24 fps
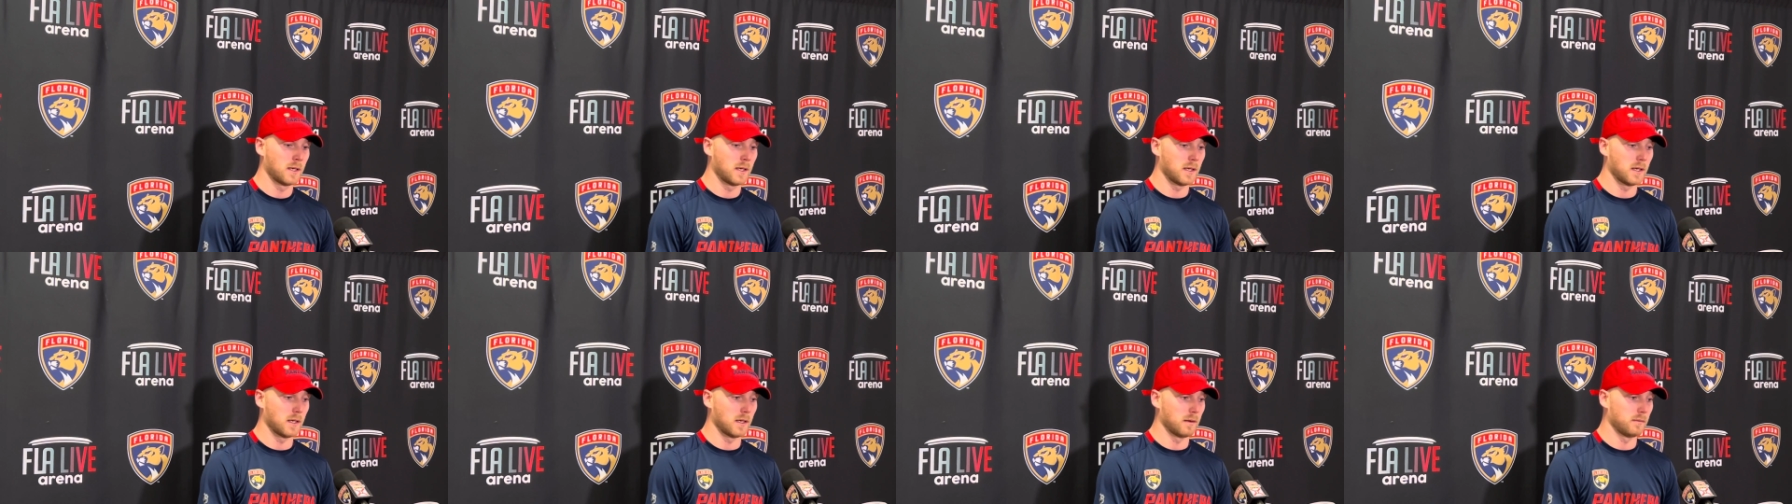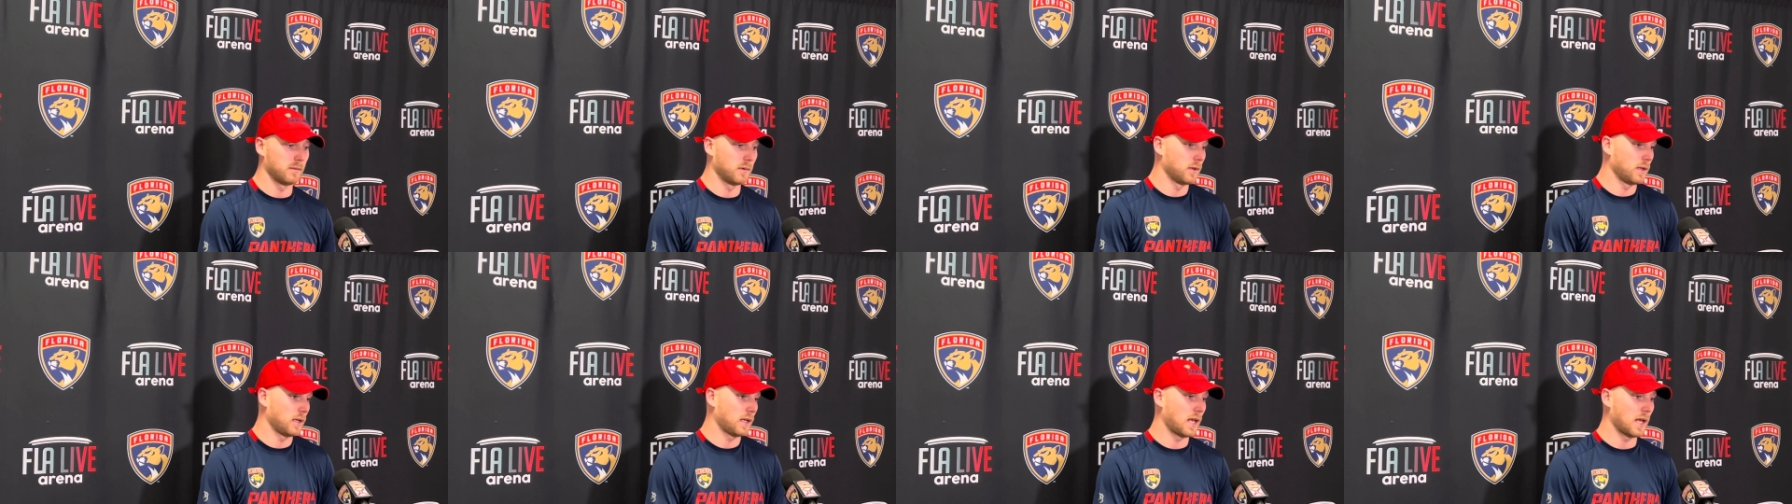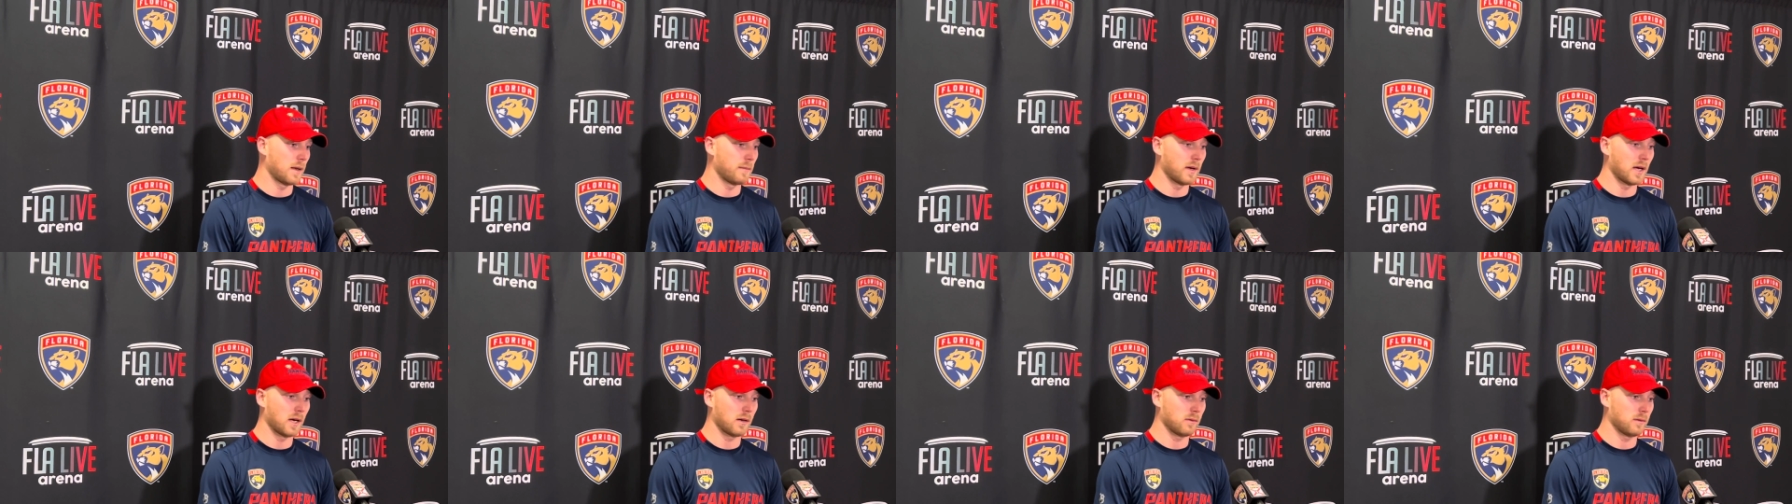um, you know they
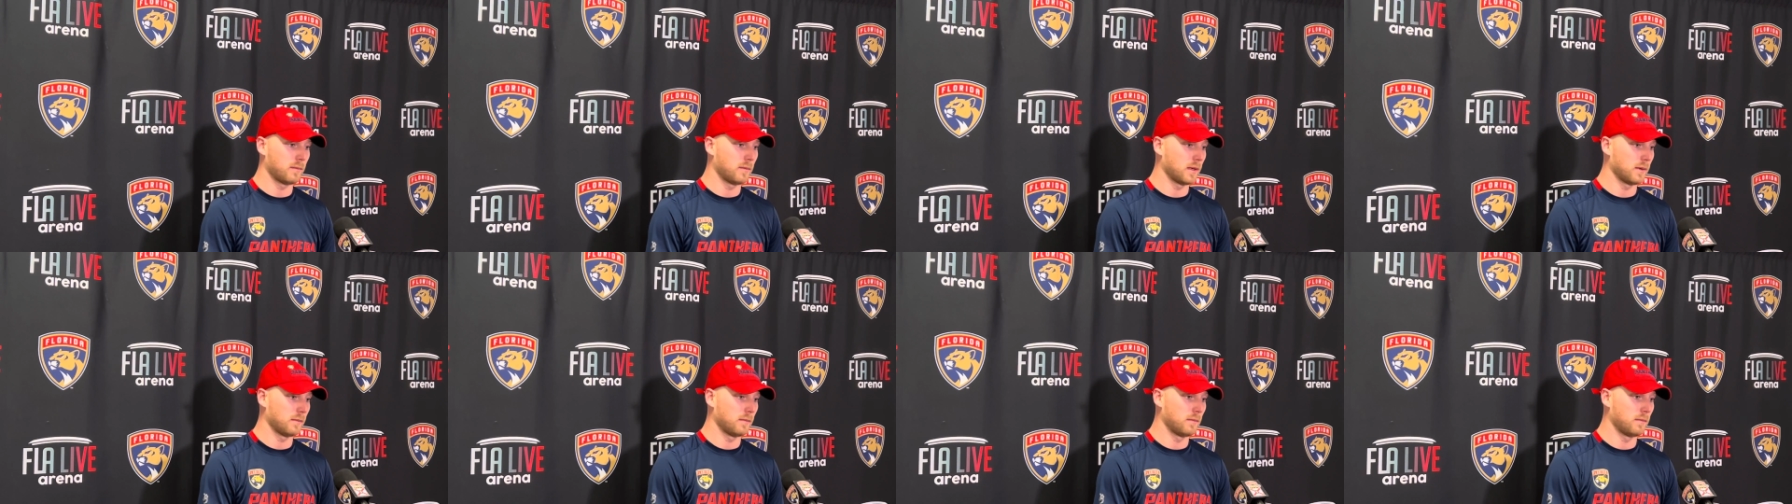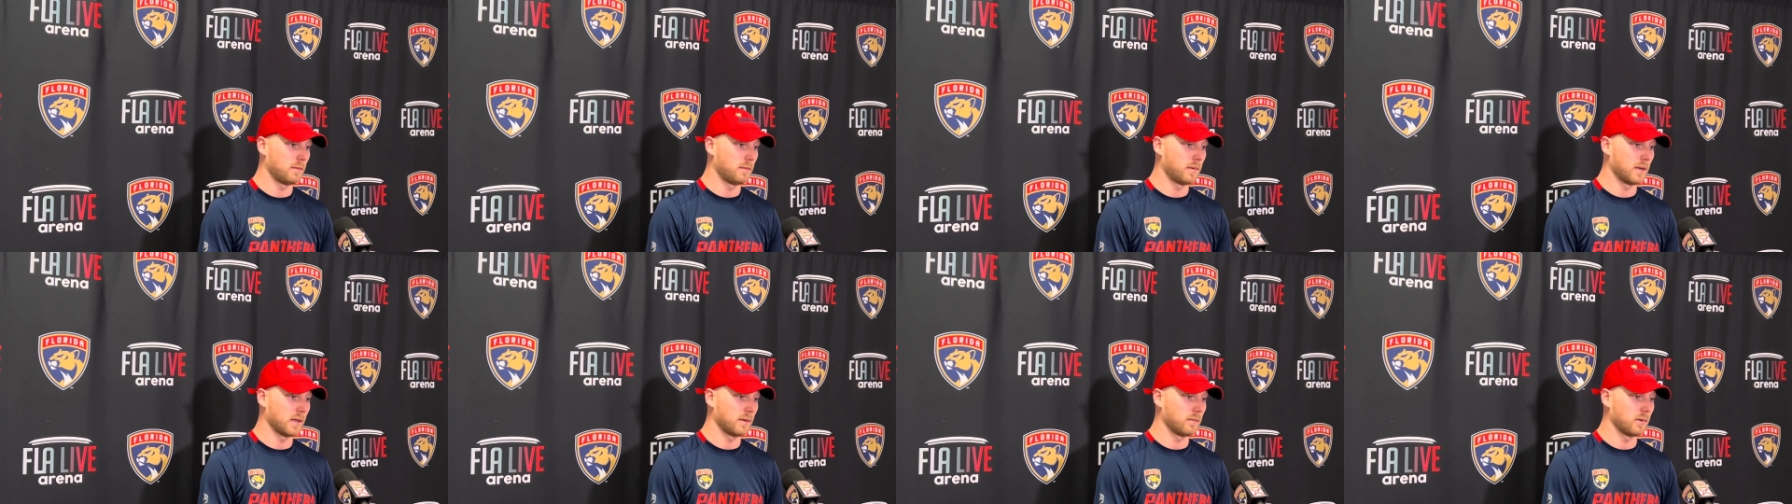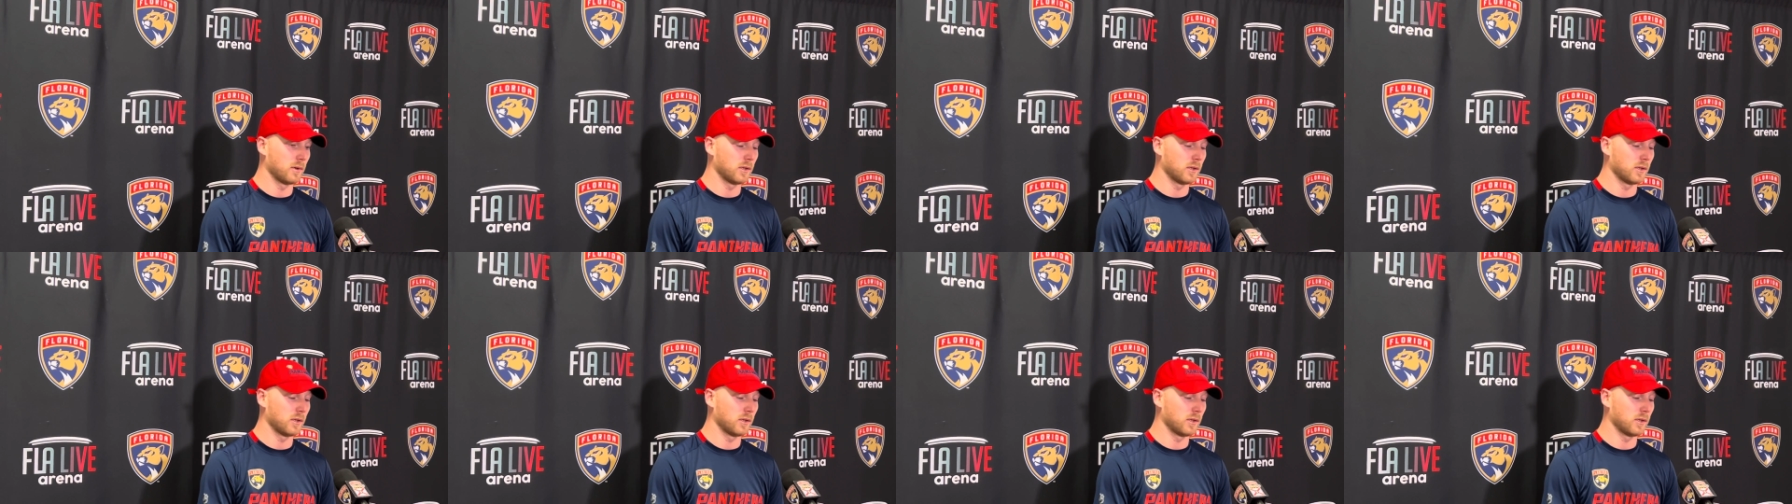came back with big big